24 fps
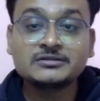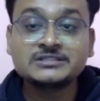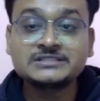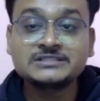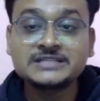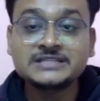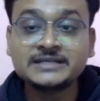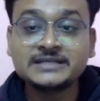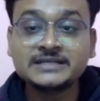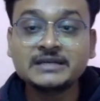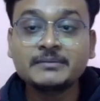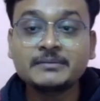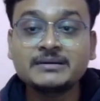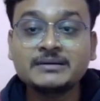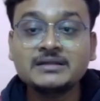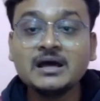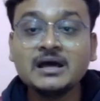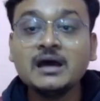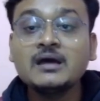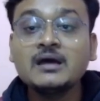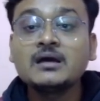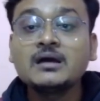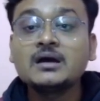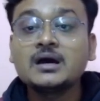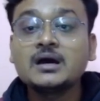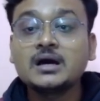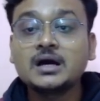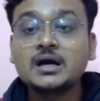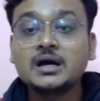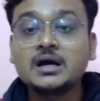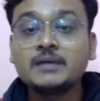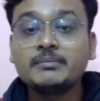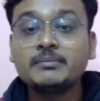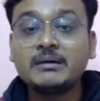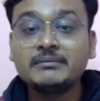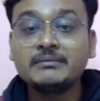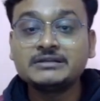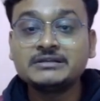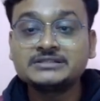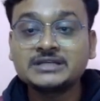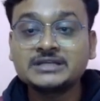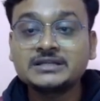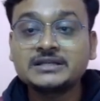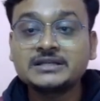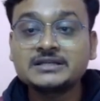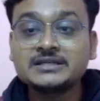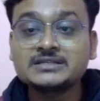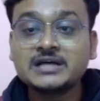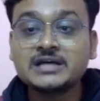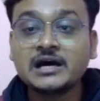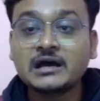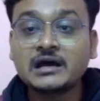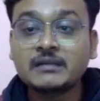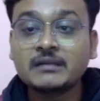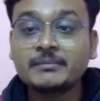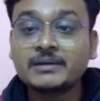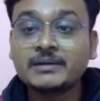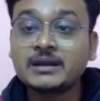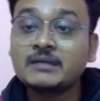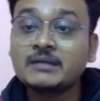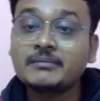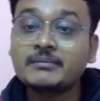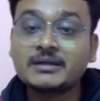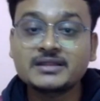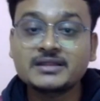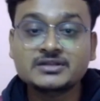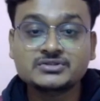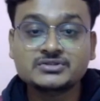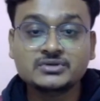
rejected by the publisher, that is Harper and Brothers.